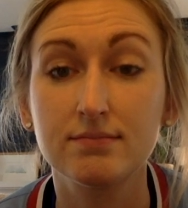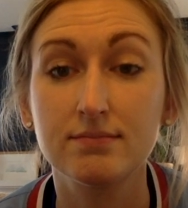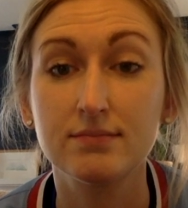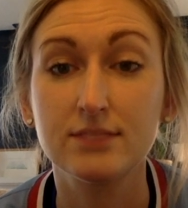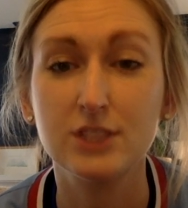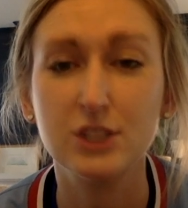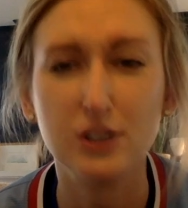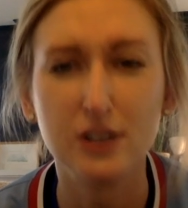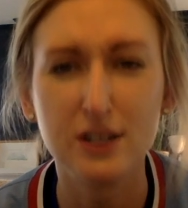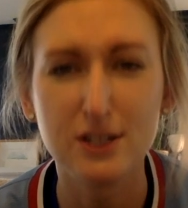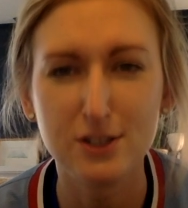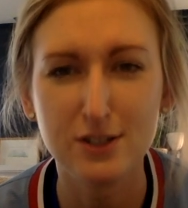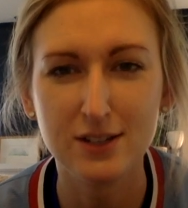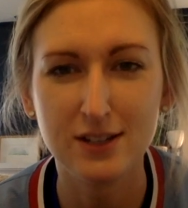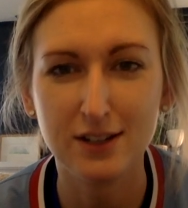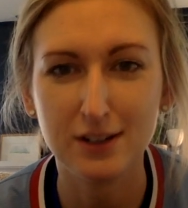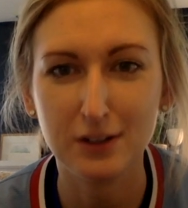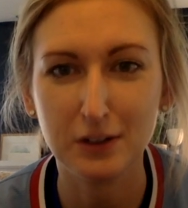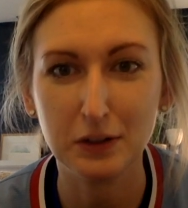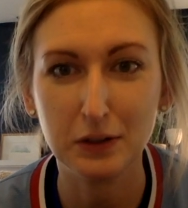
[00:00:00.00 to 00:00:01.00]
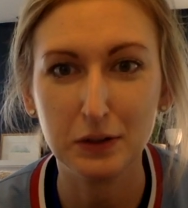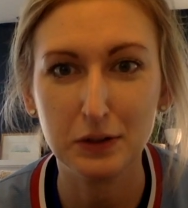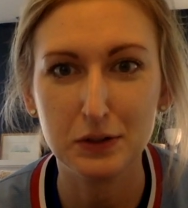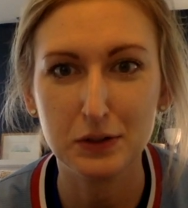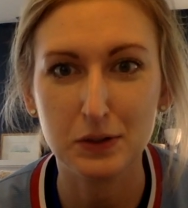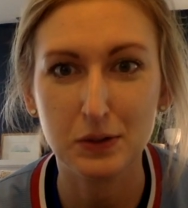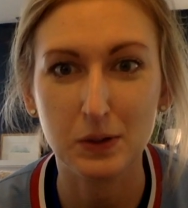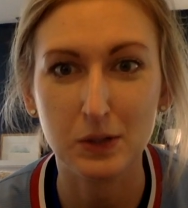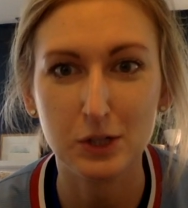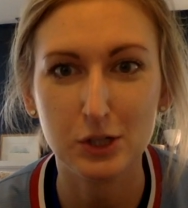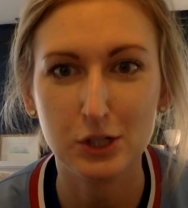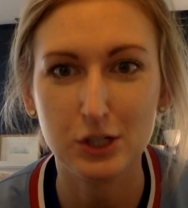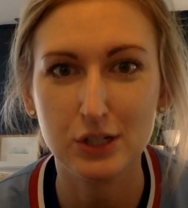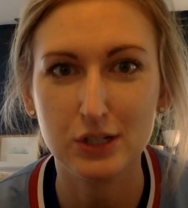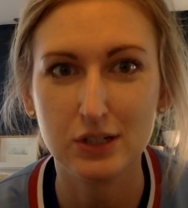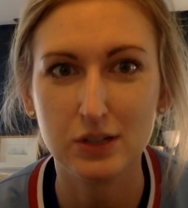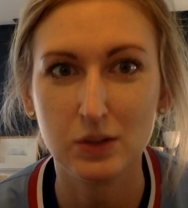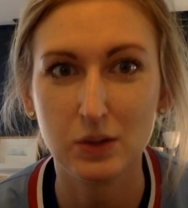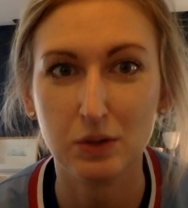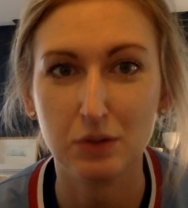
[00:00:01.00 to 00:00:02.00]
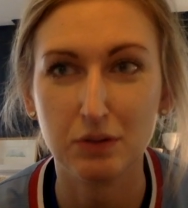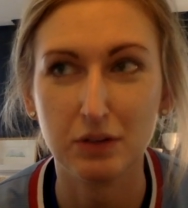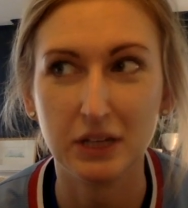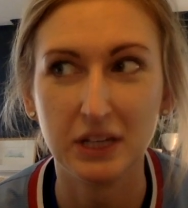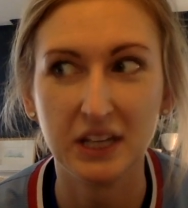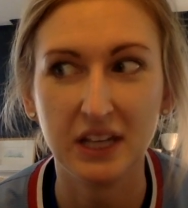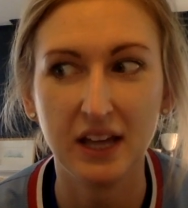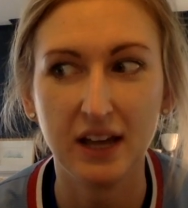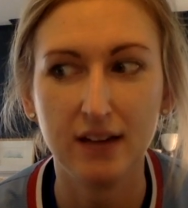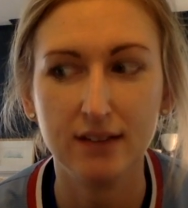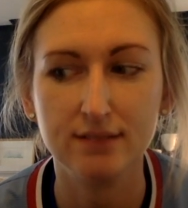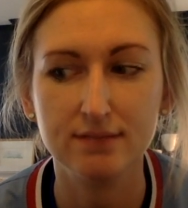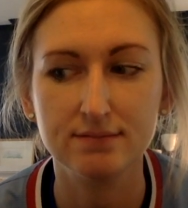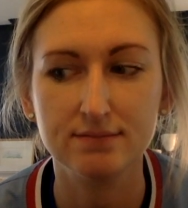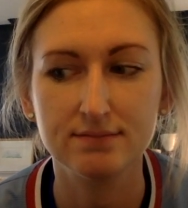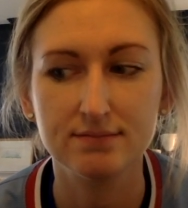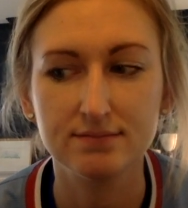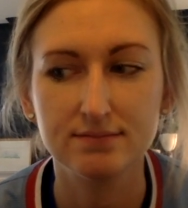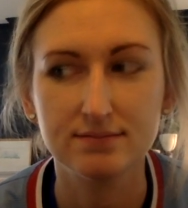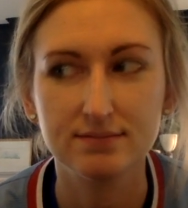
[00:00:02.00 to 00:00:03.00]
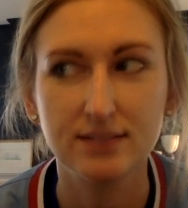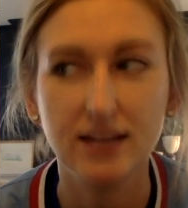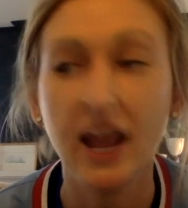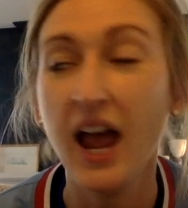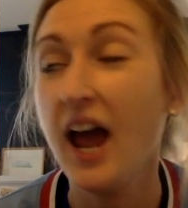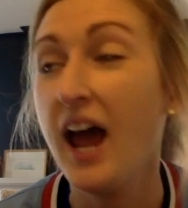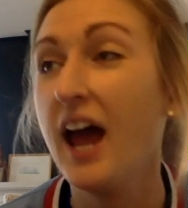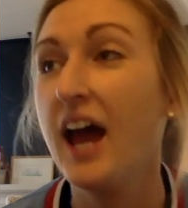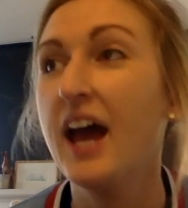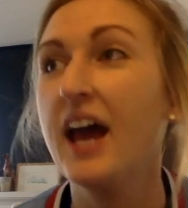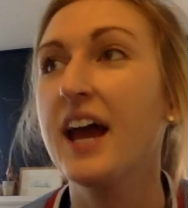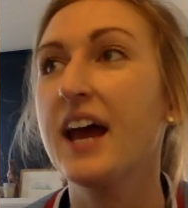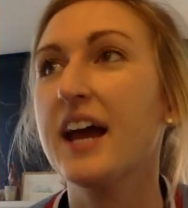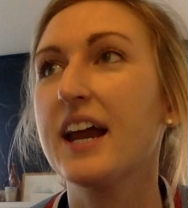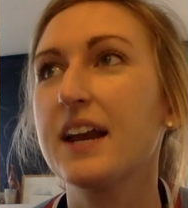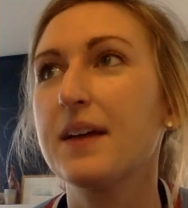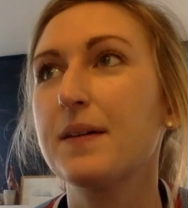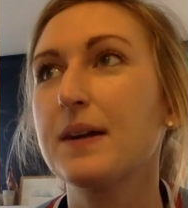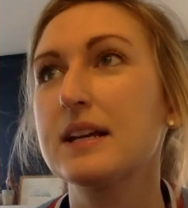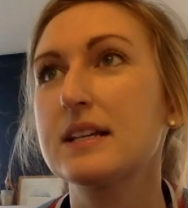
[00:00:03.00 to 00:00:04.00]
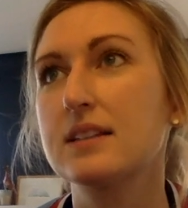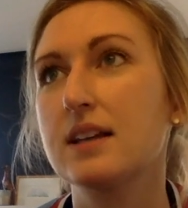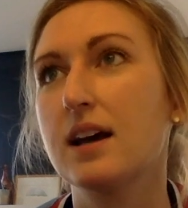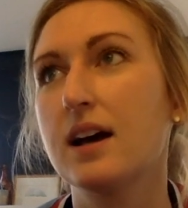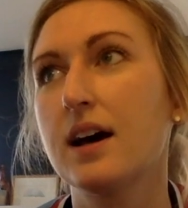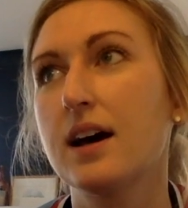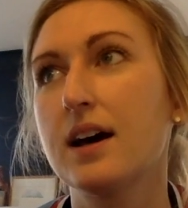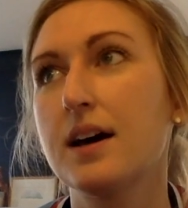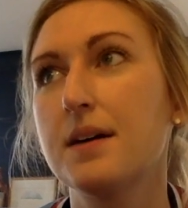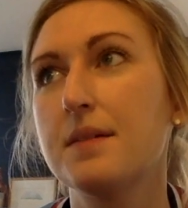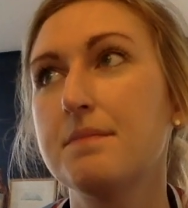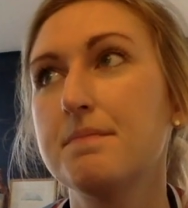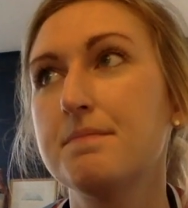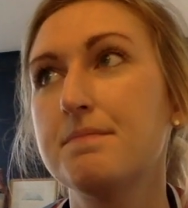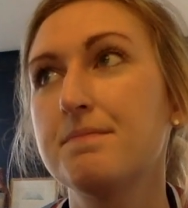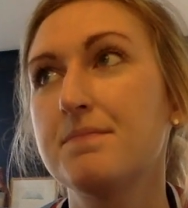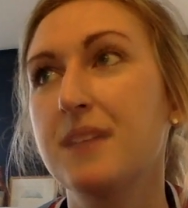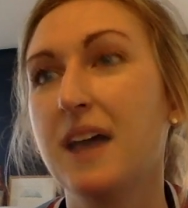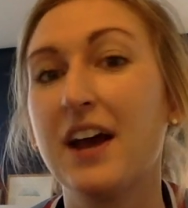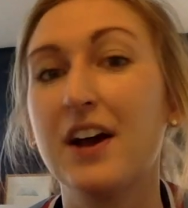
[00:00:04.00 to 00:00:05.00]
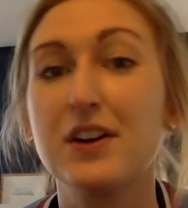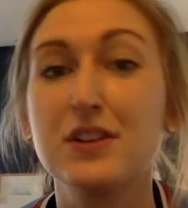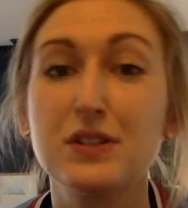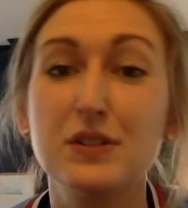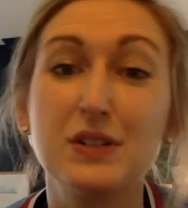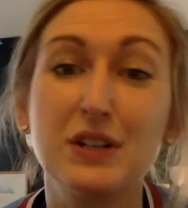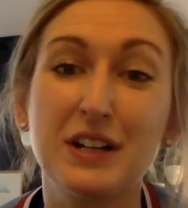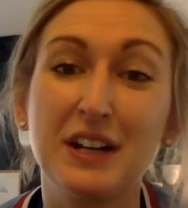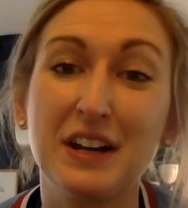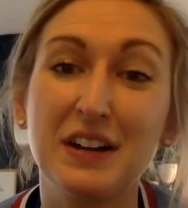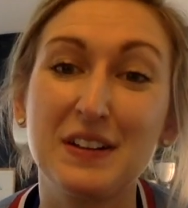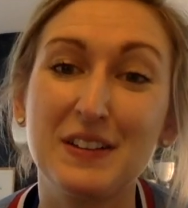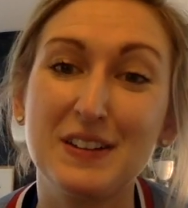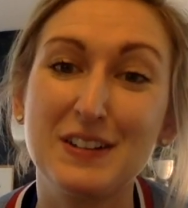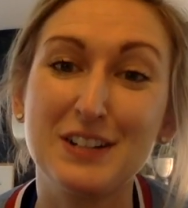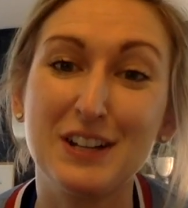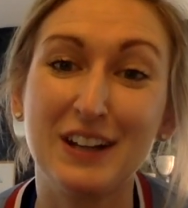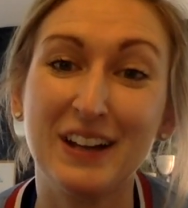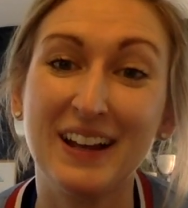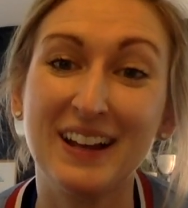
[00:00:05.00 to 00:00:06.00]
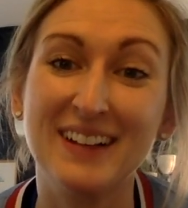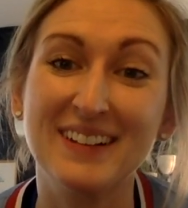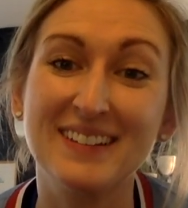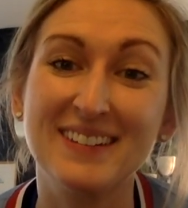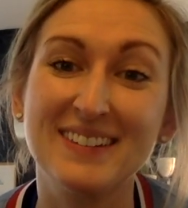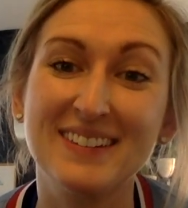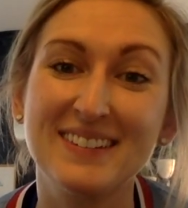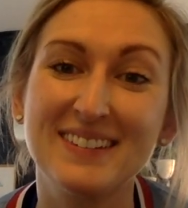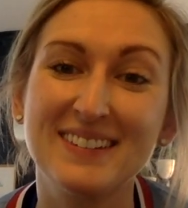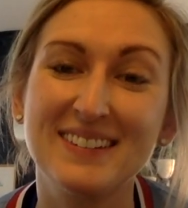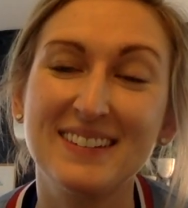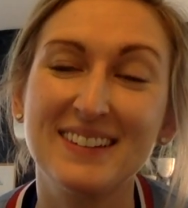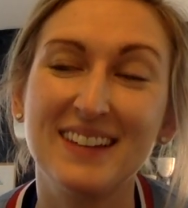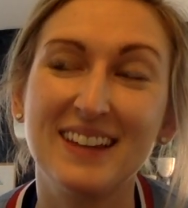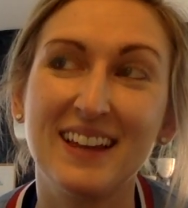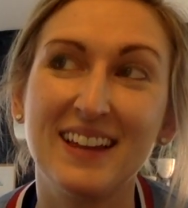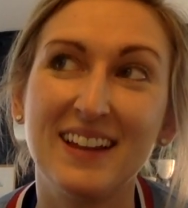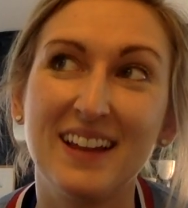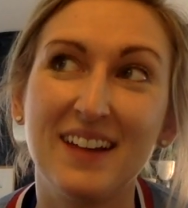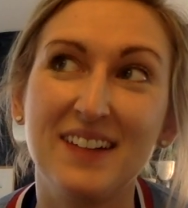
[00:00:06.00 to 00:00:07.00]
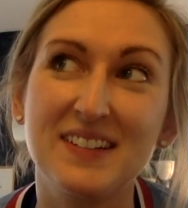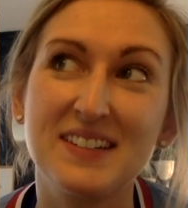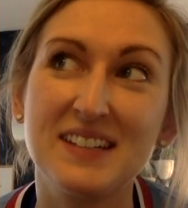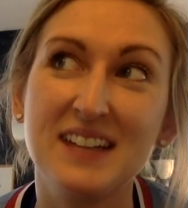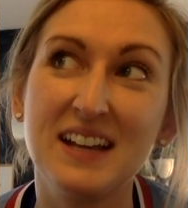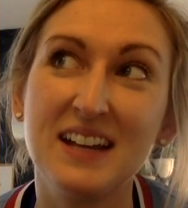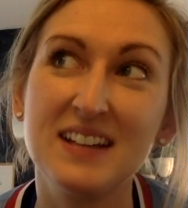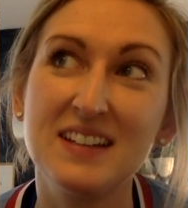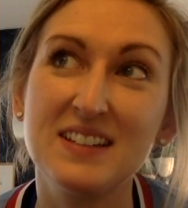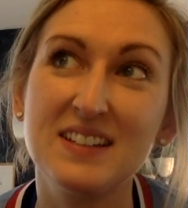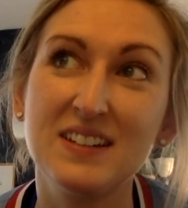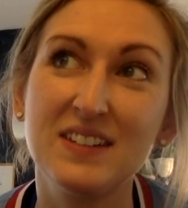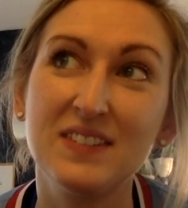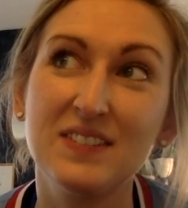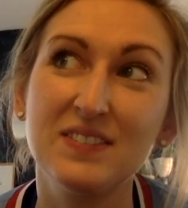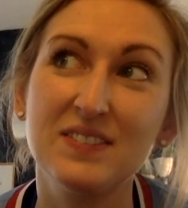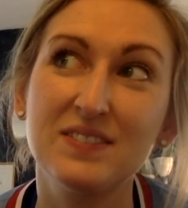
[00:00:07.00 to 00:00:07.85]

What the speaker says: Did you guys just hear Lulu snore? She just snored really loud. Anyways, I also took care of the chickens, and that was nice too.